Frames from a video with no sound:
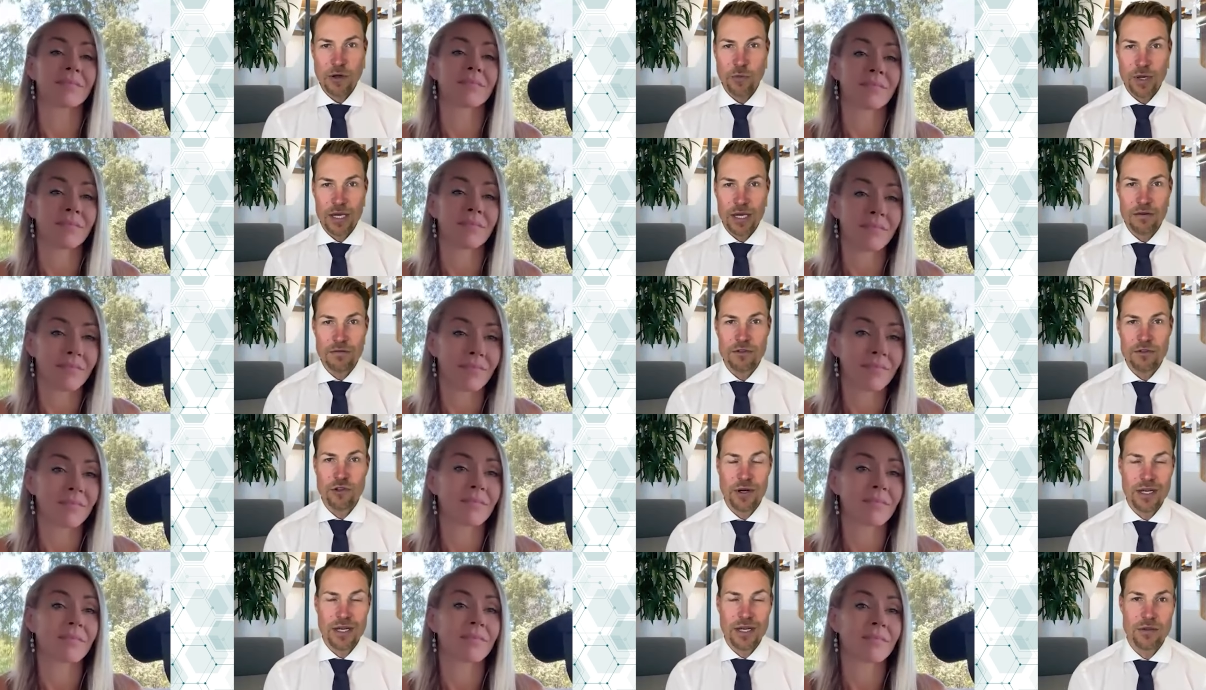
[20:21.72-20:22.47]
Speaker 1: way of
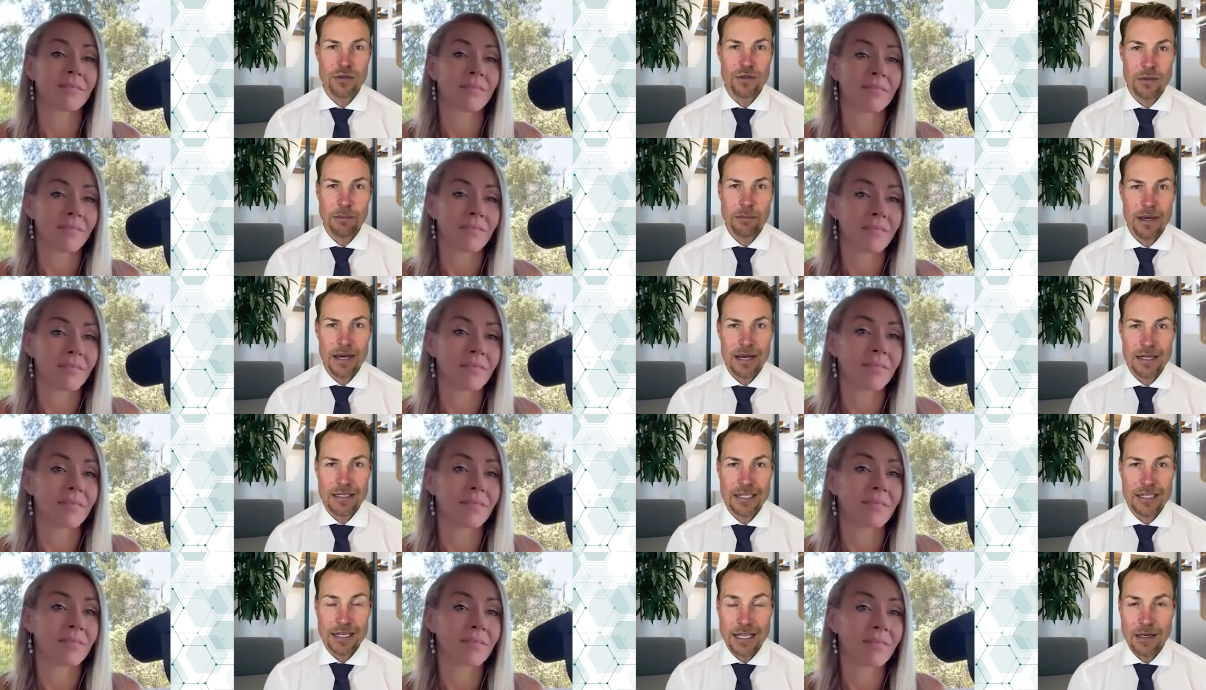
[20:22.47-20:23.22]
trying to
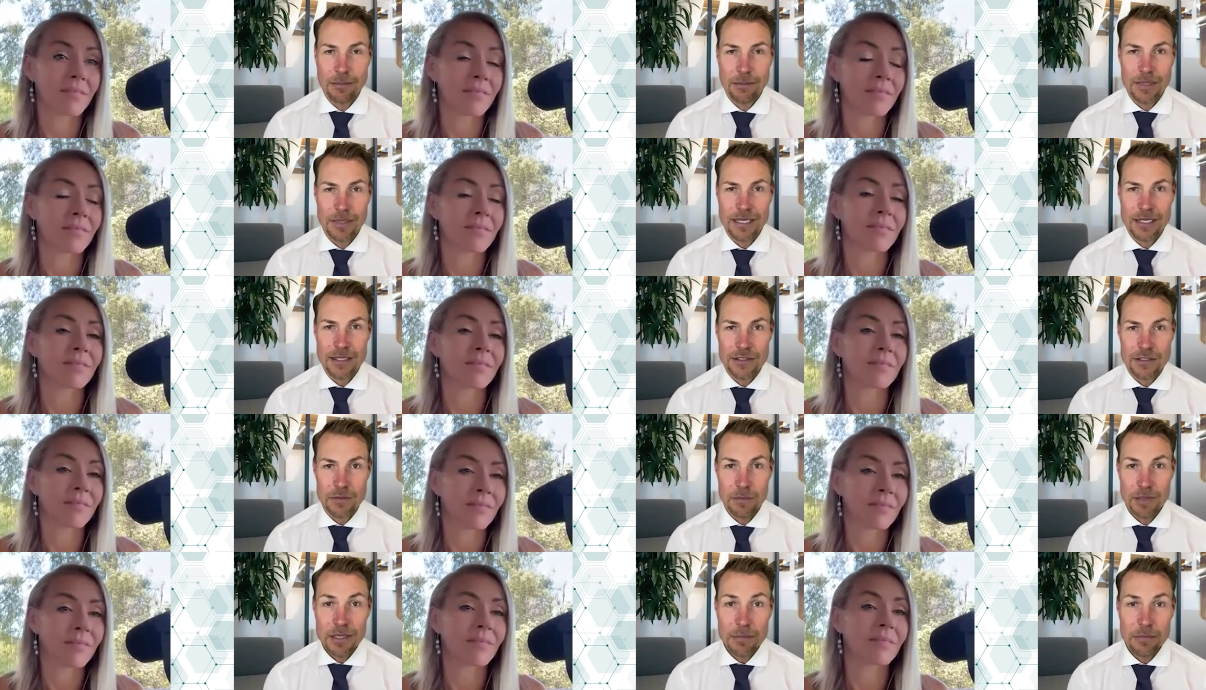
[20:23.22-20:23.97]
impact and help
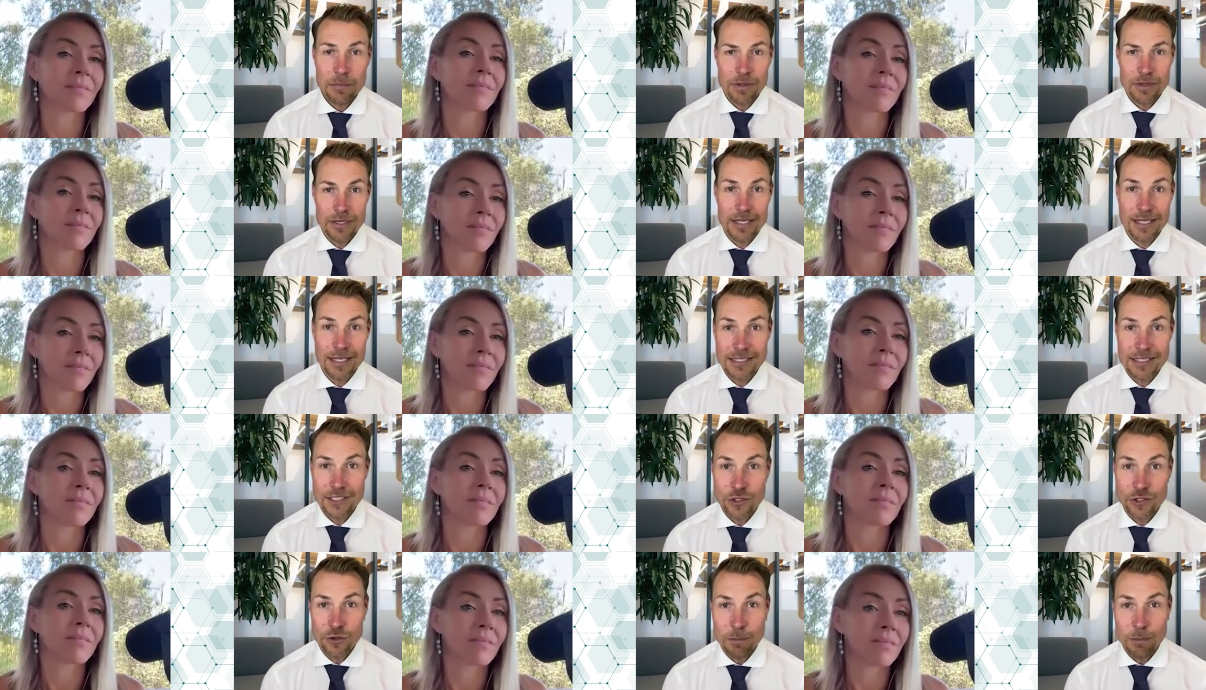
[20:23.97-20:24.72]
millions of people
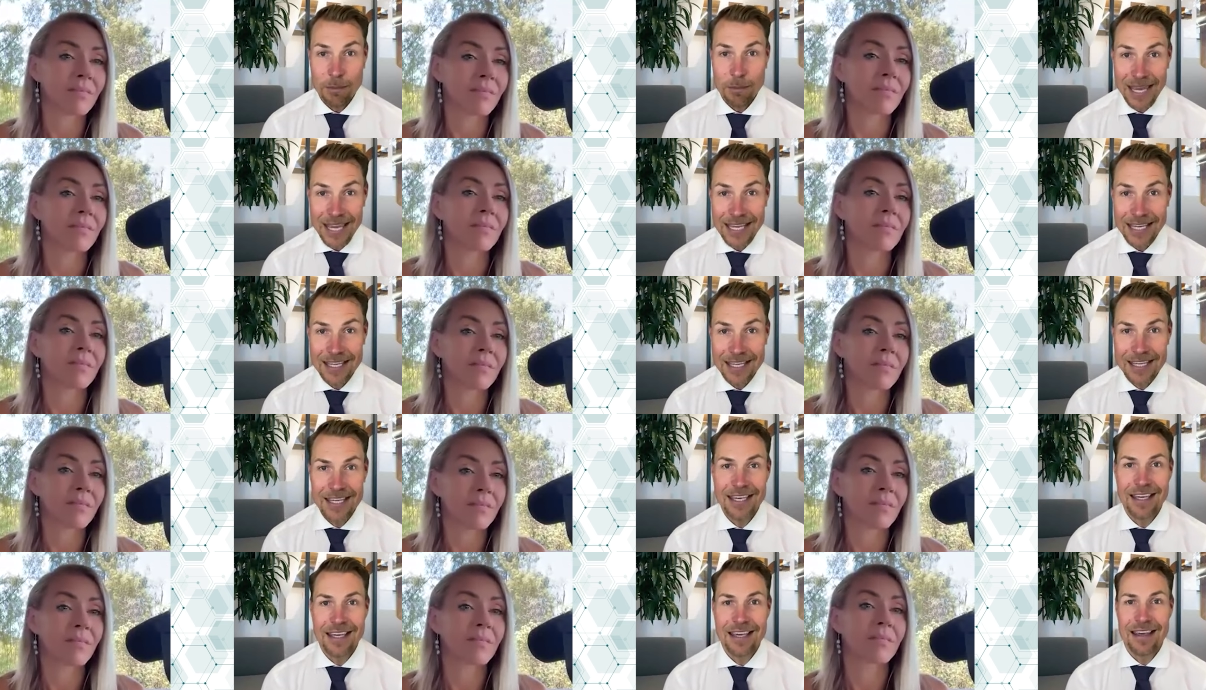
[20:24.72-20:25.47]
is to
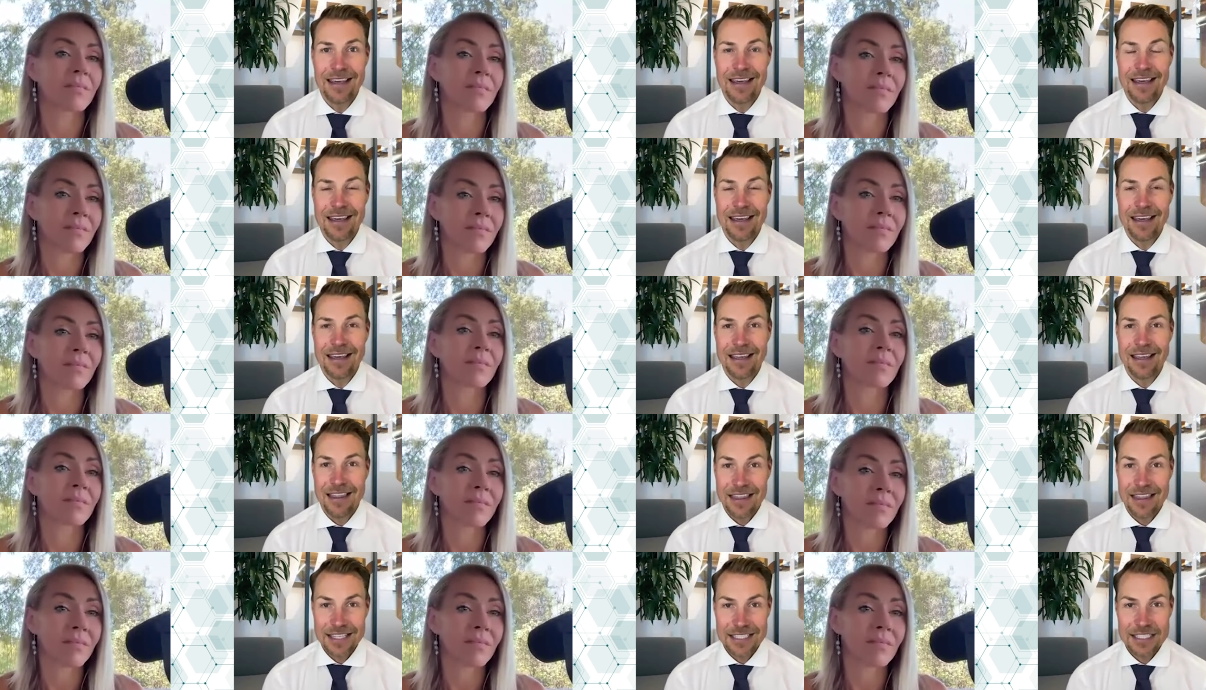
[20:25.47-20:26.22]
make
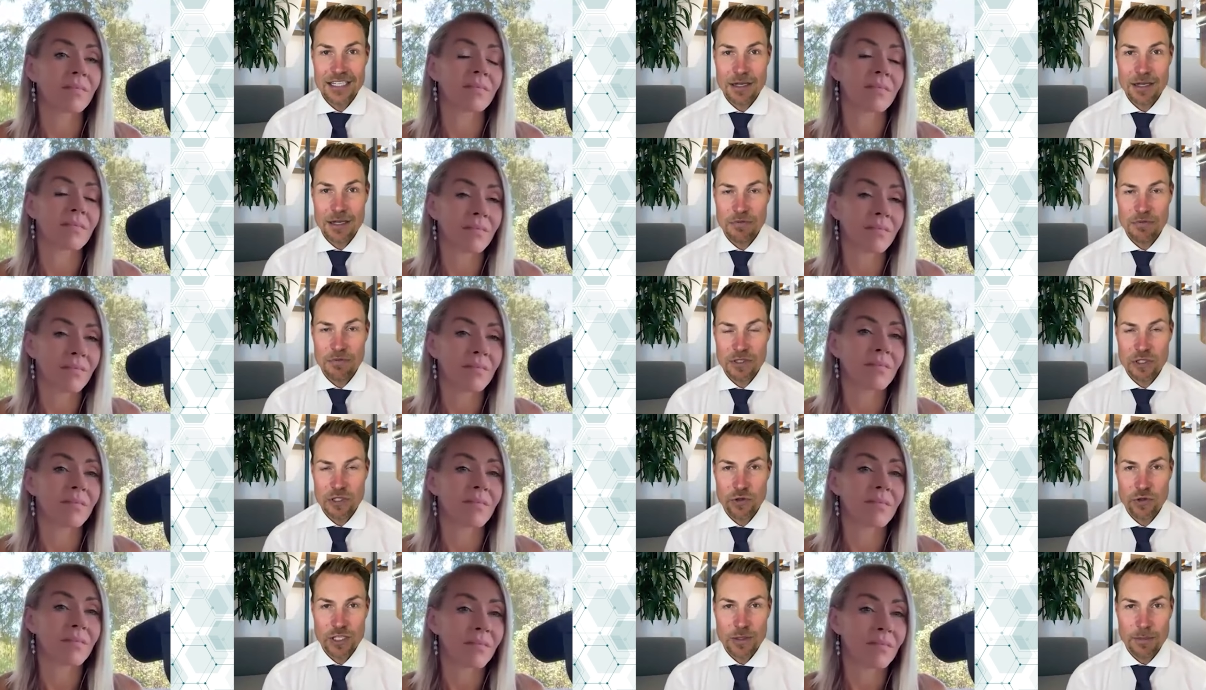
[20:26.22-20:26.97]
this type of a
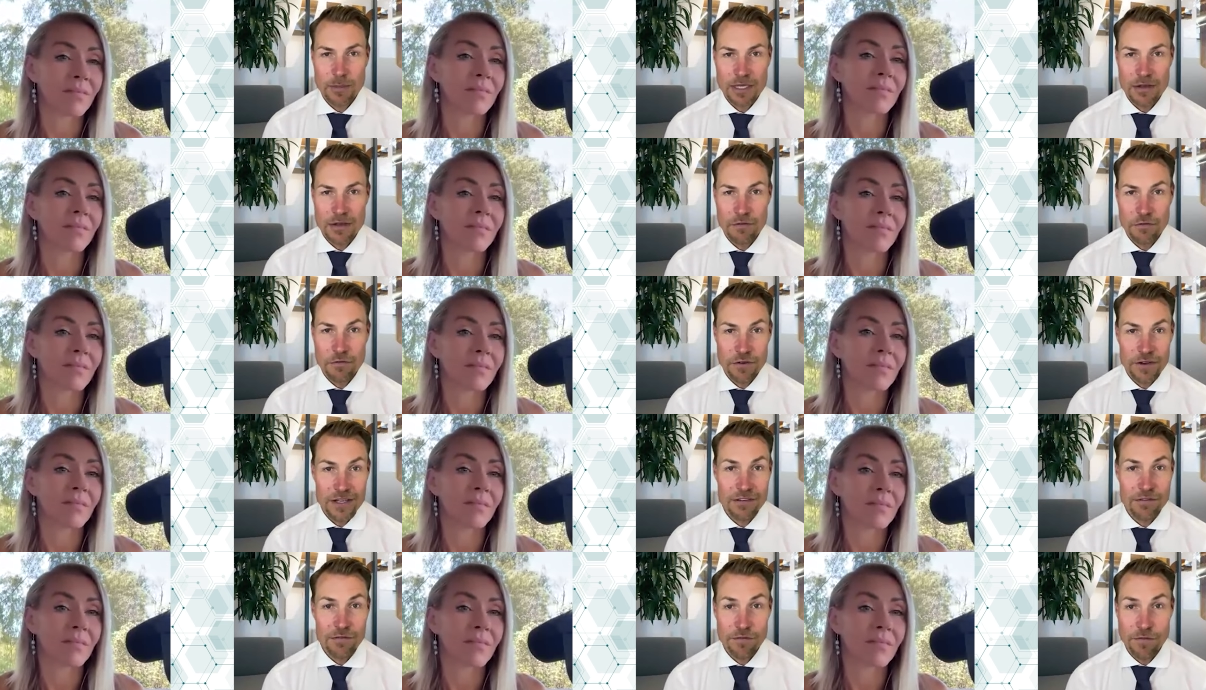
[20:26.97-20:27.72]
treatment
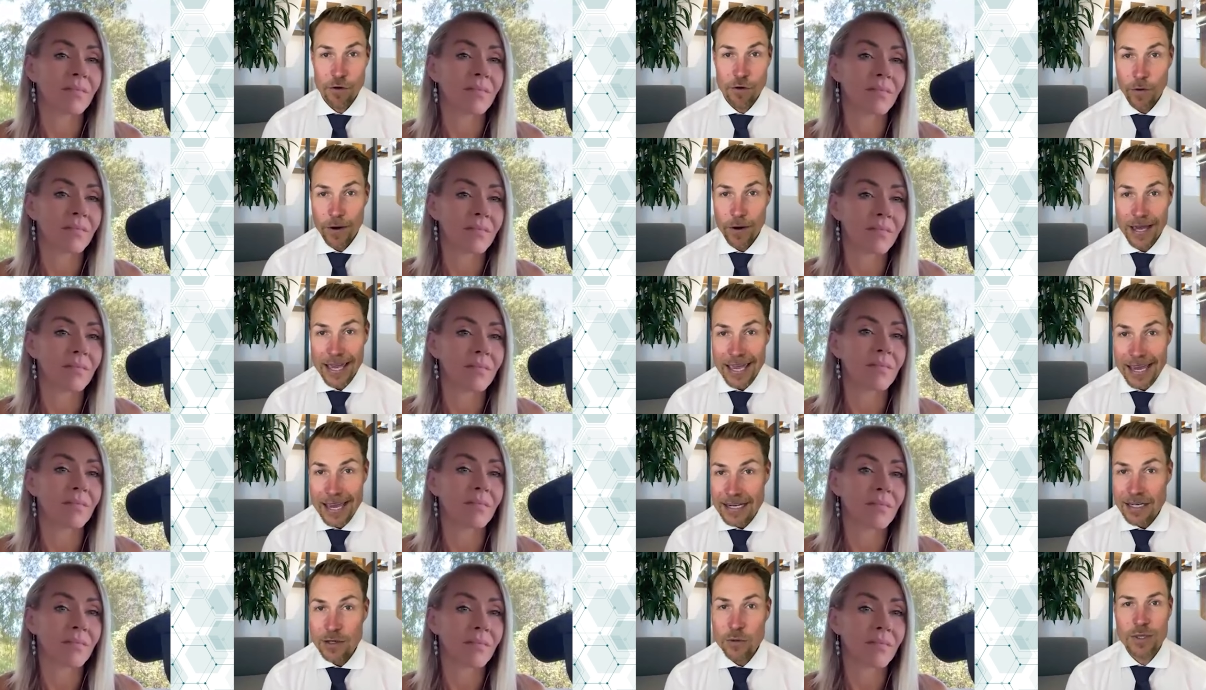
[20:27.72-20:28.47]
free for
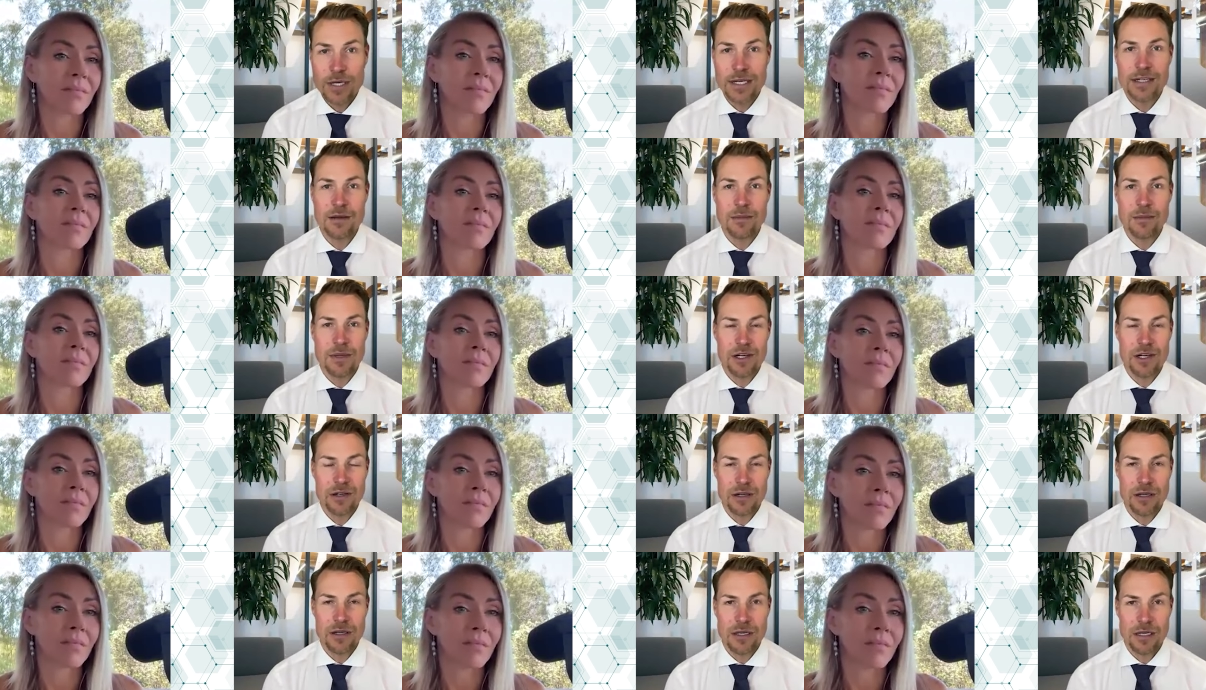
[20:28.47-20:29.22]
anyone in
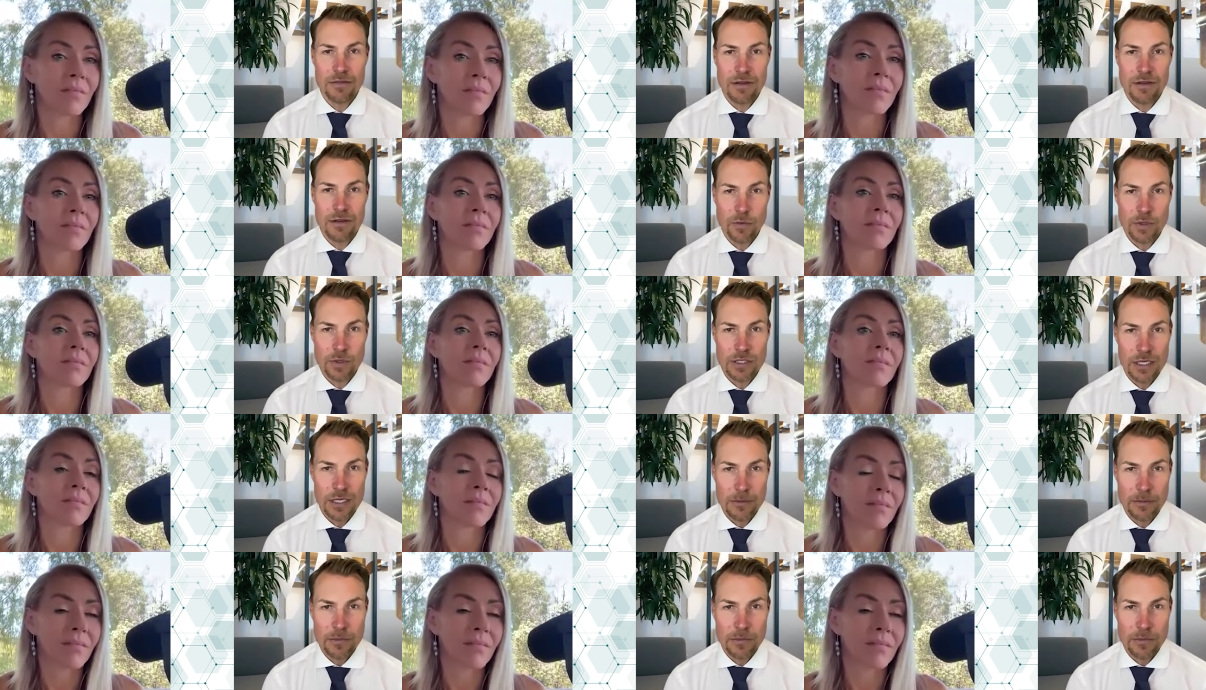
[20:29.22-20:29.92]
America living with type